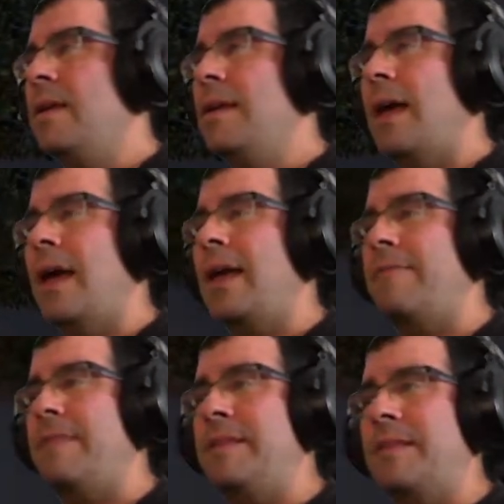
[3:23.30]
I
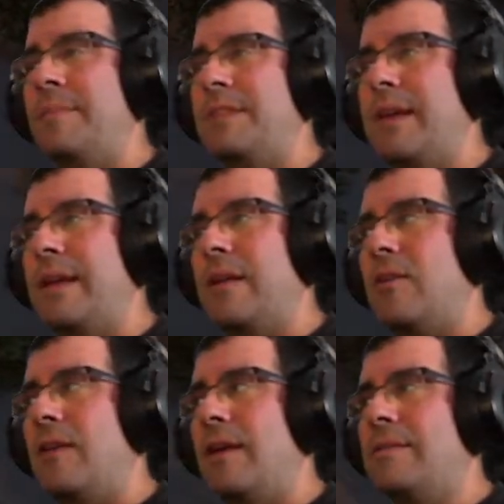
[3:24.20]
have items I can
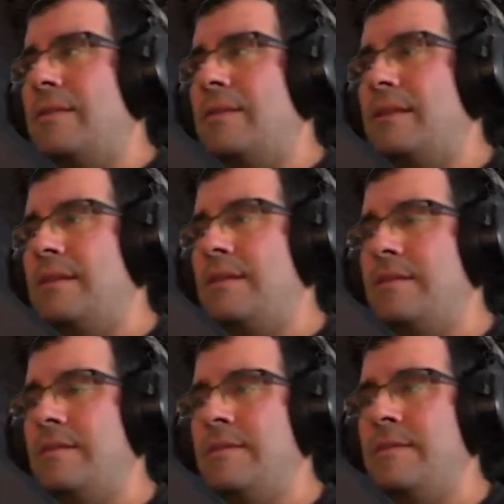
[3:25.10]
collect.
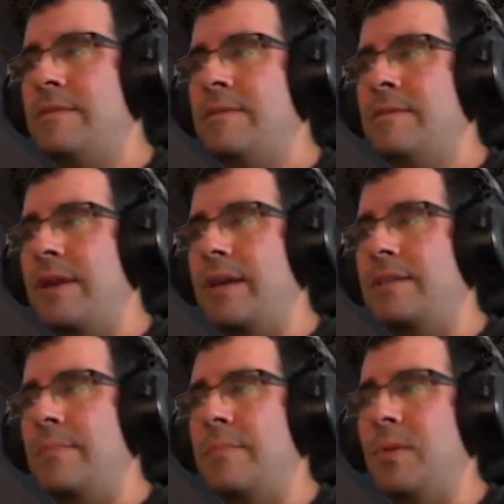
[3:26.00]
For
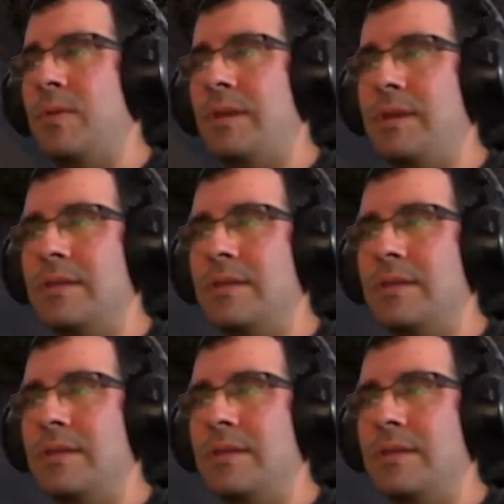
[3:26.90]
example, the